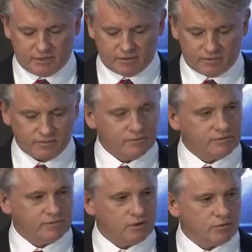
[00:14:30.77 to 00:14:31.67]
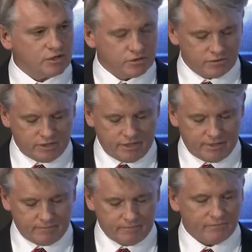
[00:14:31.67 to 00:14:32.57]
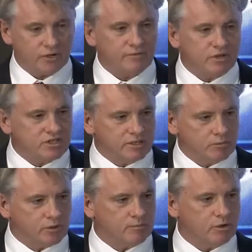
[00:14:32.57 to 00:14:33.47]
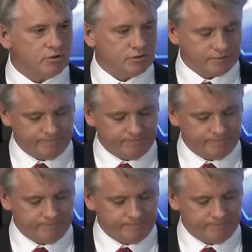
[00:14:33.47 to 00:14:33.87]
are issued today. Very, very similar approach.